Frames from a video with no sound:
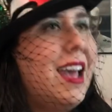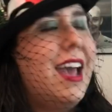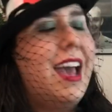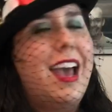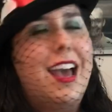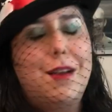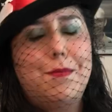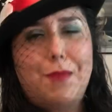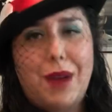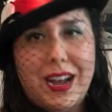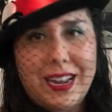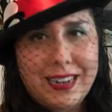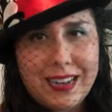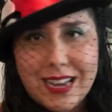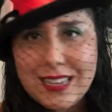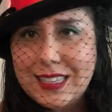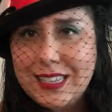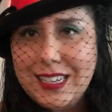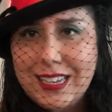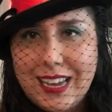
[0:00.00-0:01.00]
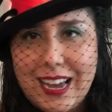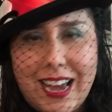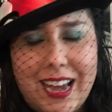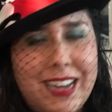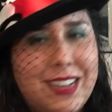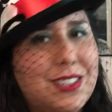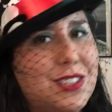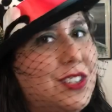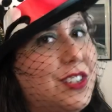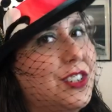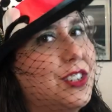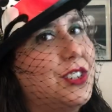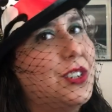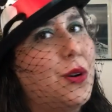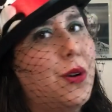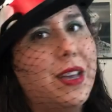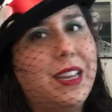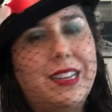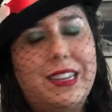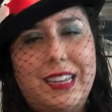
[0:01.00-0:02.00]
and my Nessie Cakes to
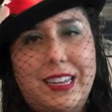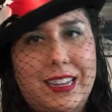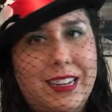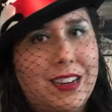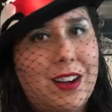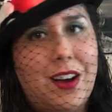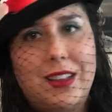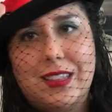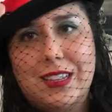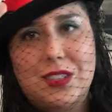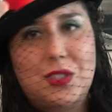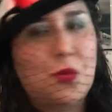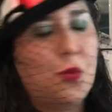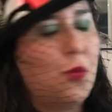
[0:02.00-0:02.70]
join in on this